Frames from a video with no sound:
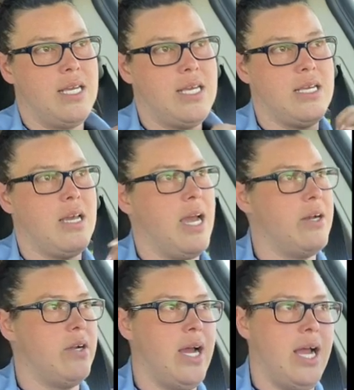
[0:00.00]

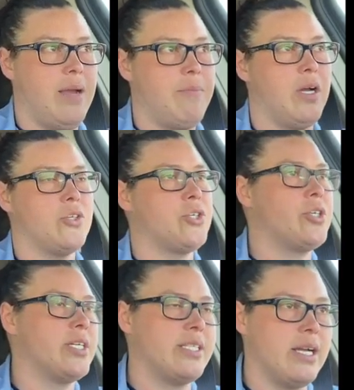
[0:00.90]
I'm not
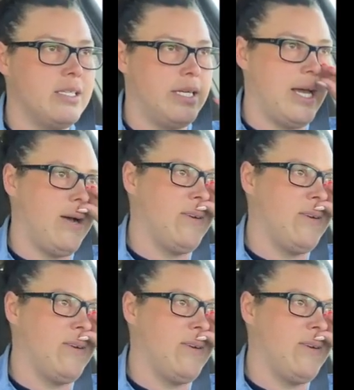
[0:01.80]
sure exactly how